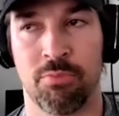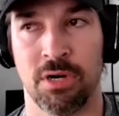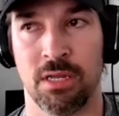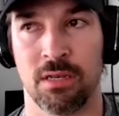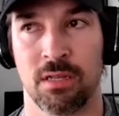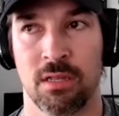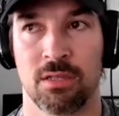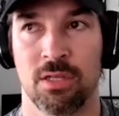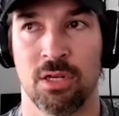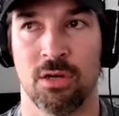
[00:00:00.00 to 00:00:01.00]
But
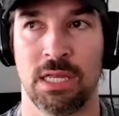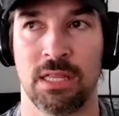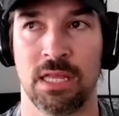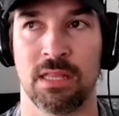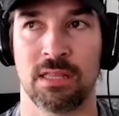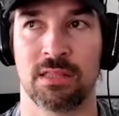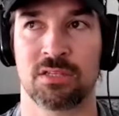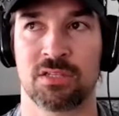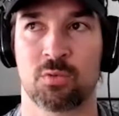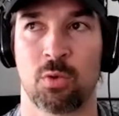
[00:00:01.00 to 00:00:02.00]
you know, and
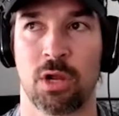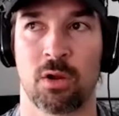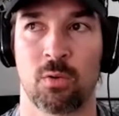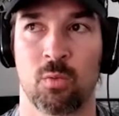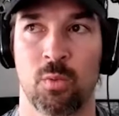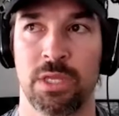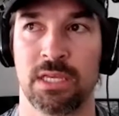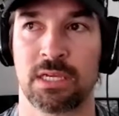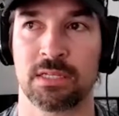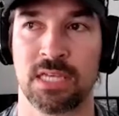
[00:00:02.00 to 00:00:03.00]
this is where
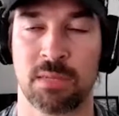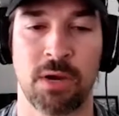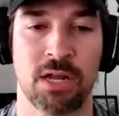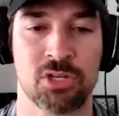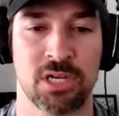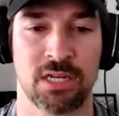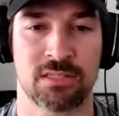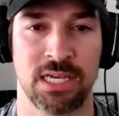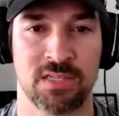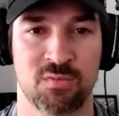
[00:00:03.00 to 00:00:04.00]
we can take pot
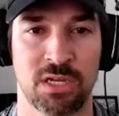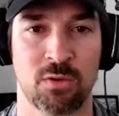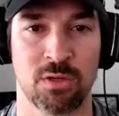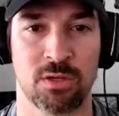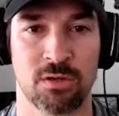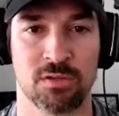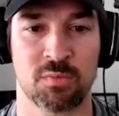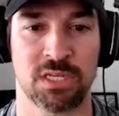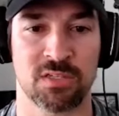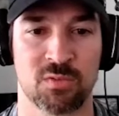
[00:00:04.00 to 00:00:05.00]
shots as Bitcoiners
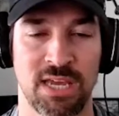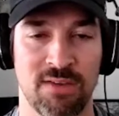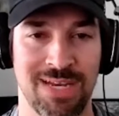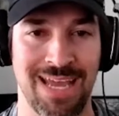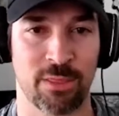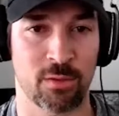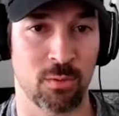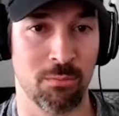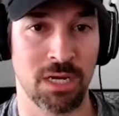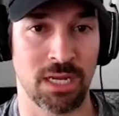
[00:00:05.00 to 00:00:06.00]
because we have an
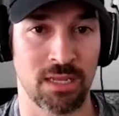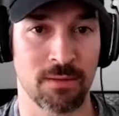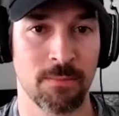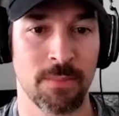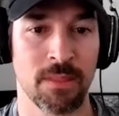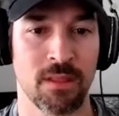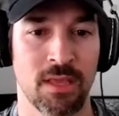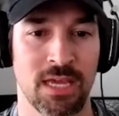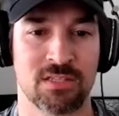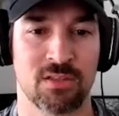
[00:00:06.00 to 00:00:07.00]
ethical money.
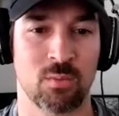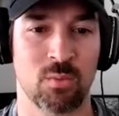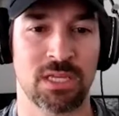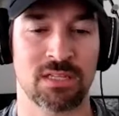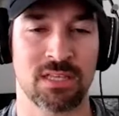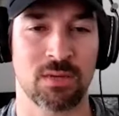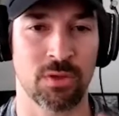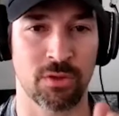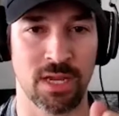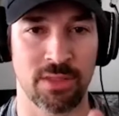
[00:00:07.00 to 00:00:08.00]
And so then we can,
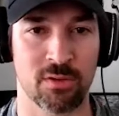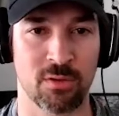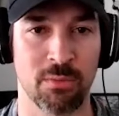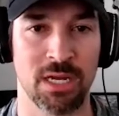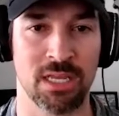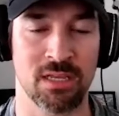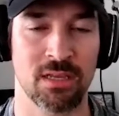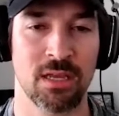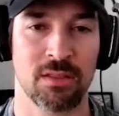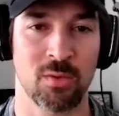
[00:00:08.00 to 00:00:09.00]
with our ethical money,
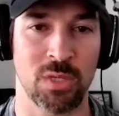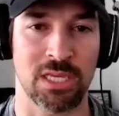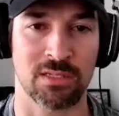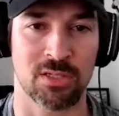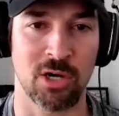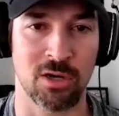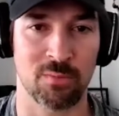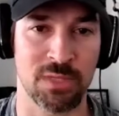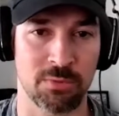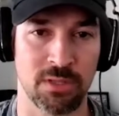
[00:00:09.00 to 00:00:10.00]
then we can
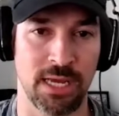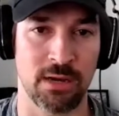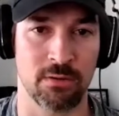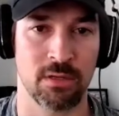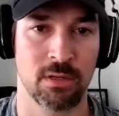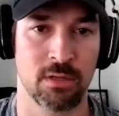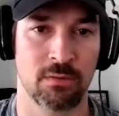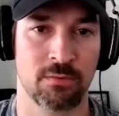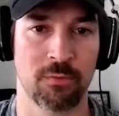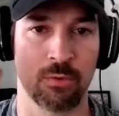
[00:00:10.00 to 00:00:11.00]
call people out
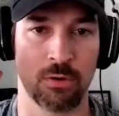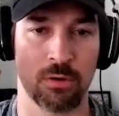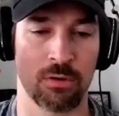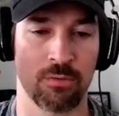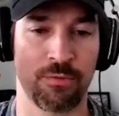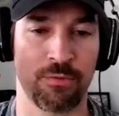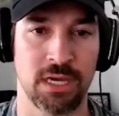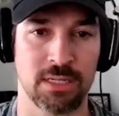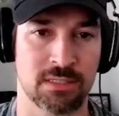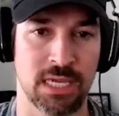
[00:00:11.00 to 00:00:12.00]
for
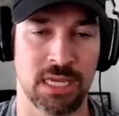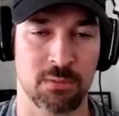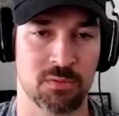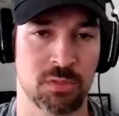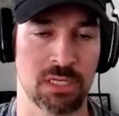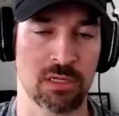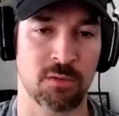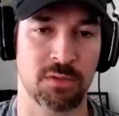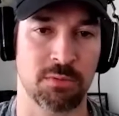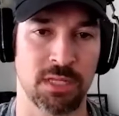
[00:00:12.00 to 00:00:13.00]
fiat scams. We can
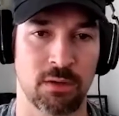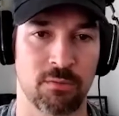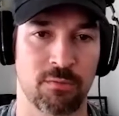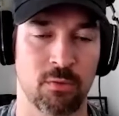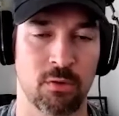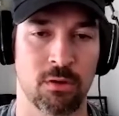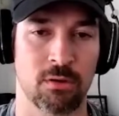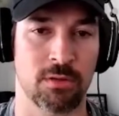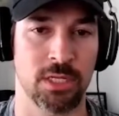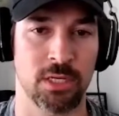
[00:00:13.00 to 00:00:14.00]
call people out
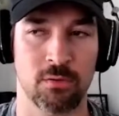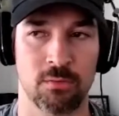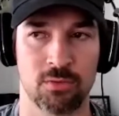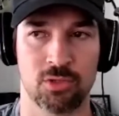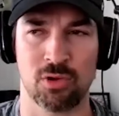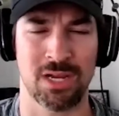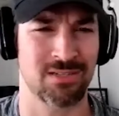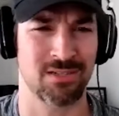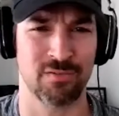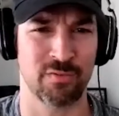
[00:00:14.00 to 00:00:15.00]
for, you know, trying
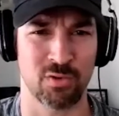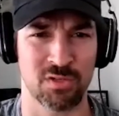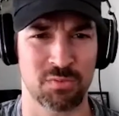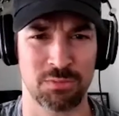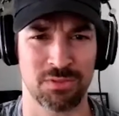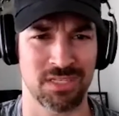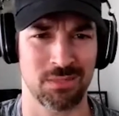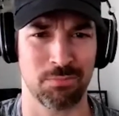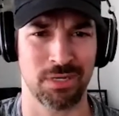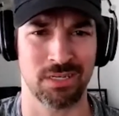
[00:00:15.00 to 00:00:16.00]
to enforce people to
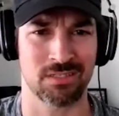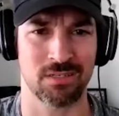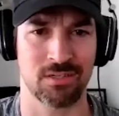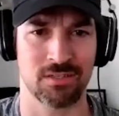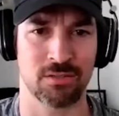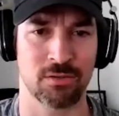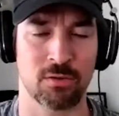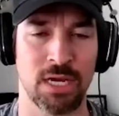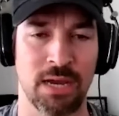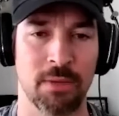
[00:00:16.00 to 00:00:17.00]
eat bugs and all this other
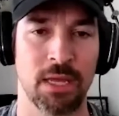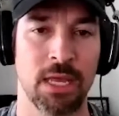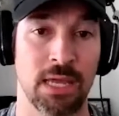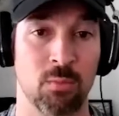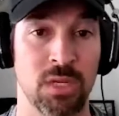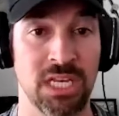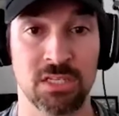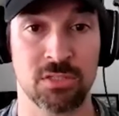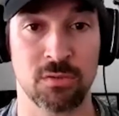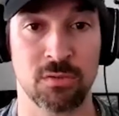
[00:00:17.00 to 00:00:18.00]
crap. And we
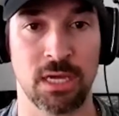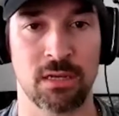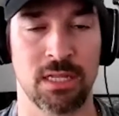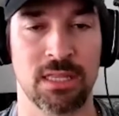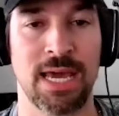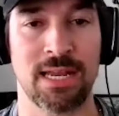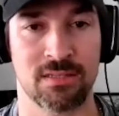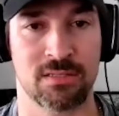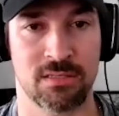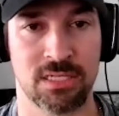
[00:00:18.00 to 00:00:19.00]
need to do that. And that
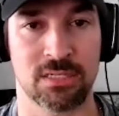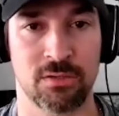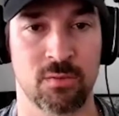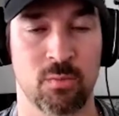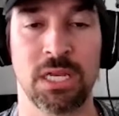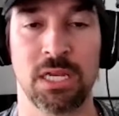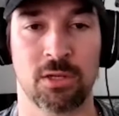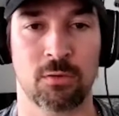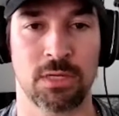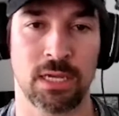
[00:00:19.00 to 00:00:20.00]
is the signal that we need
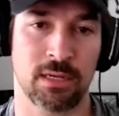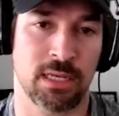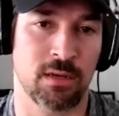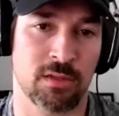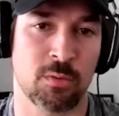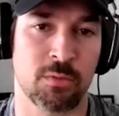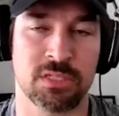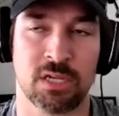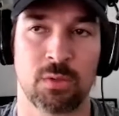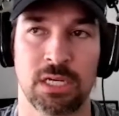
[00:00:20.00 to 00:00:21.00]
to create. And it's
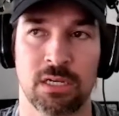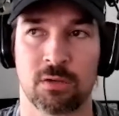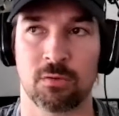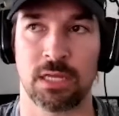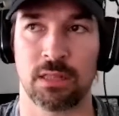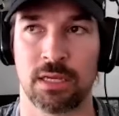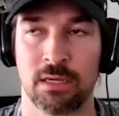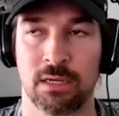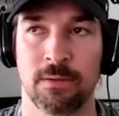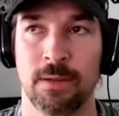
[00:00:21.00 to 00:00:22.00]
almost like we need to create like
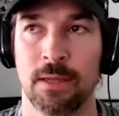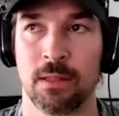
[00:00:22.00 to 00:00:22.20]
a